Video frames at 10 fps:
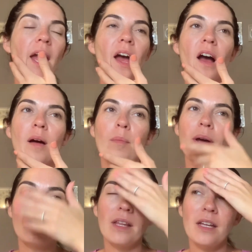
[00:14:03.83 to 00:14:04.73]

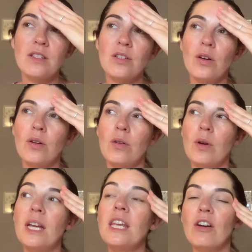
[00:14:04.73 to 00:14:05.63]
But like, so
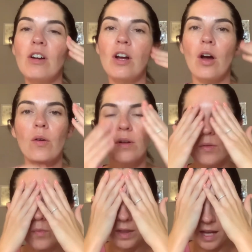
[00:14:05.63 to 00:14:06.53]
a year ago
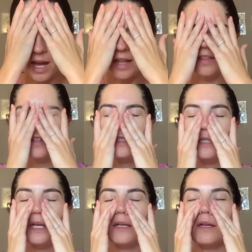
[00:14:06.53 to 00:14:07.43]
when they had their,
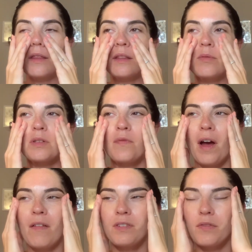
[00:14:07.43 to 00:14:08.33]
like, I think there was
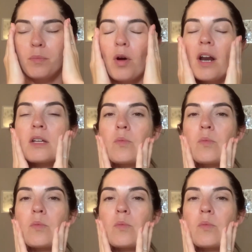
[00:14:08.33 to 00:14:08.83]
5 different products.